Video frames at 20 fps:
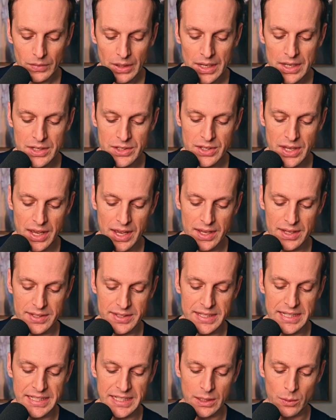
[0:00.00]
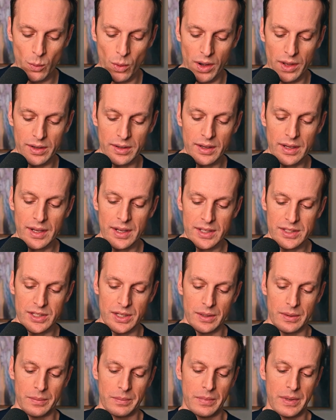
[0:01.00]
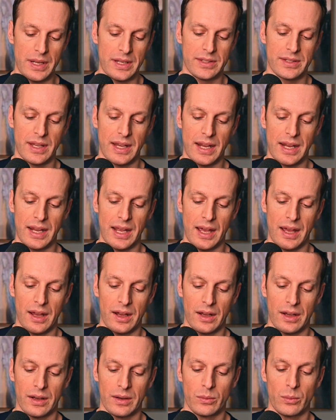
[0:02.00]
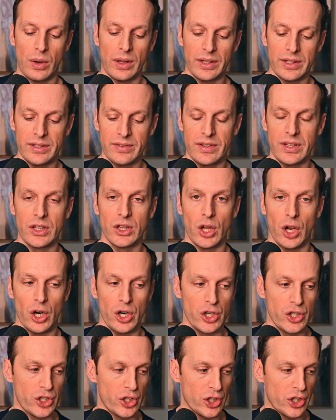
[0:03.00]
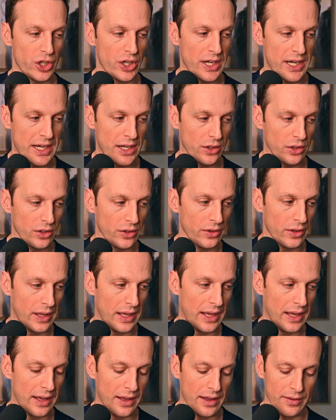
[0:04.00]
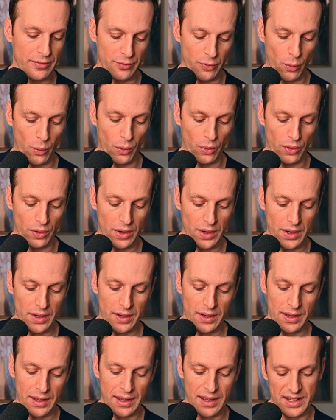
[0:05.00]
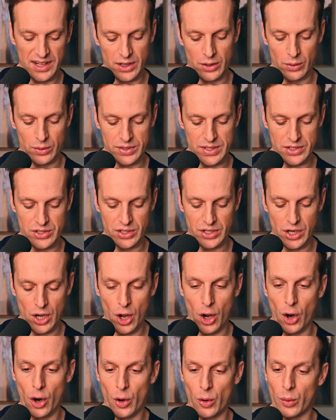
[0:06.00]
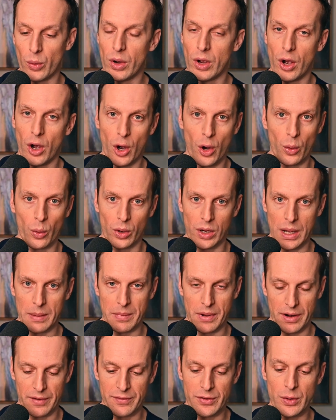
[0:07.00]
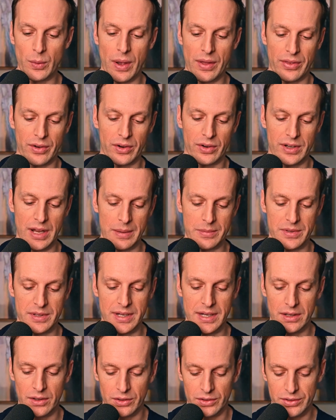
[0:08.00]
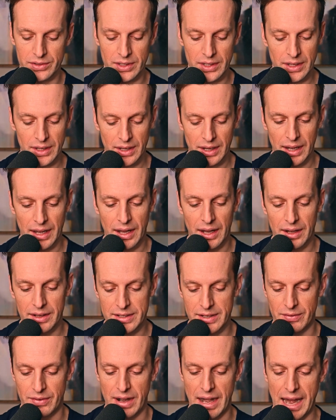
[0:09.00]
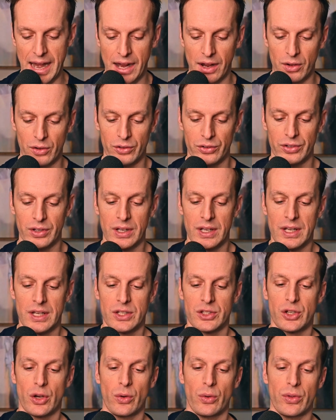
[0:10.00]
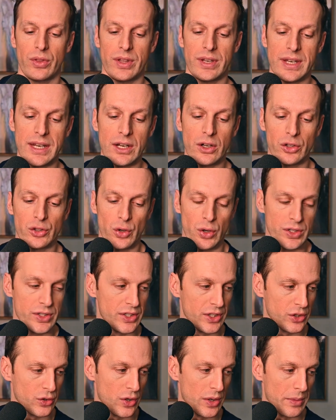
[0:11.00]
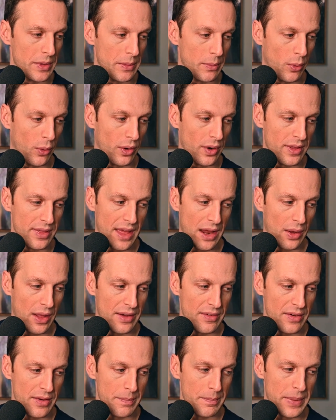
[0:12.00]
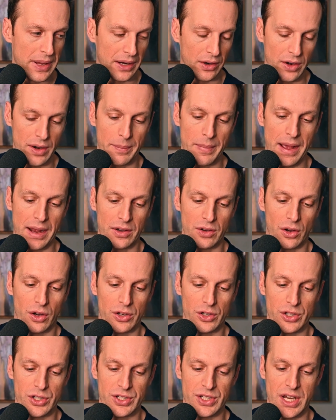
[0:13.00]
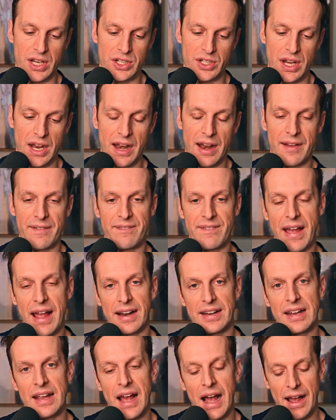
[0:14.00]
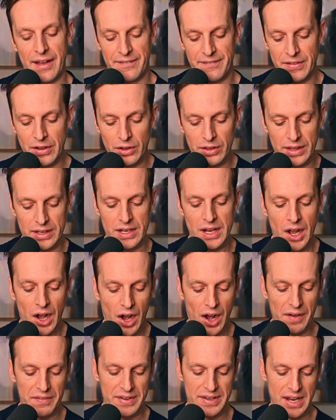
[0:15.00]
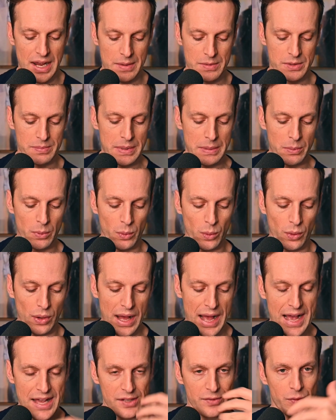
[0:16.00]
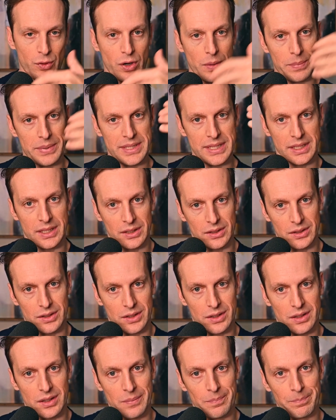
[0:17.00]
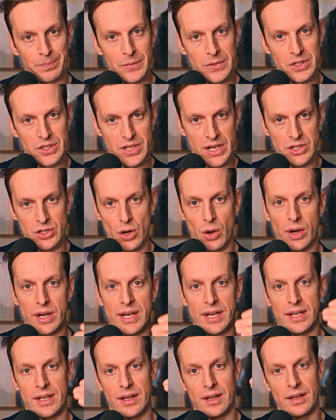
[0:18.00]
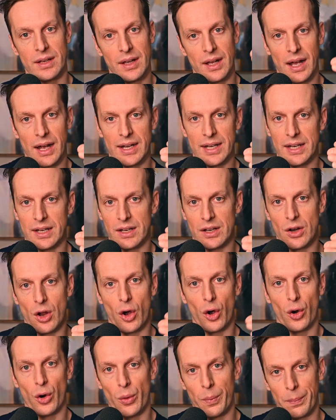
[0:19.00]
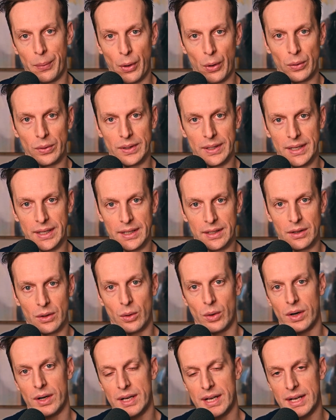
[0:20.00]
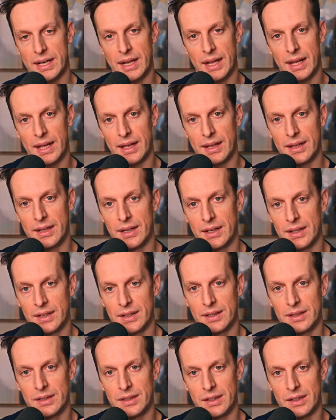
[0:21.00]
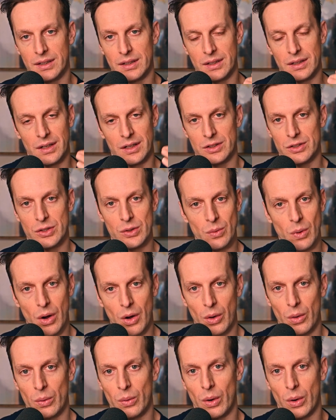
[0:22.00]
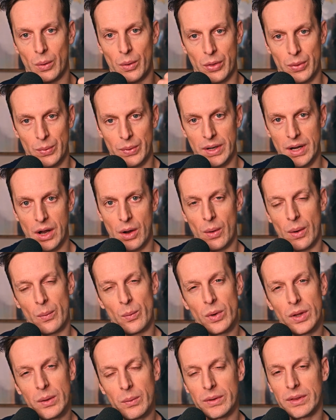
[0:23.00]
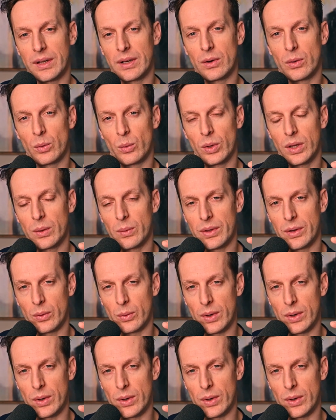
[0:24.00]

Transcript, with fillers: is a CT1. So it's a uh, relatively larger needle uh, for uh, you know, essentially an O. O will come on a few other types of needles, uh, different angles. So the needle choice is extremely important, and that'll have a bigger impact on your stitch. And in fact, I feel that oftentimes people will ask for a particular stitch. Oh, I need a, I need an O prolene, or I need a, a 2O or a 3O. And really, what they really what they're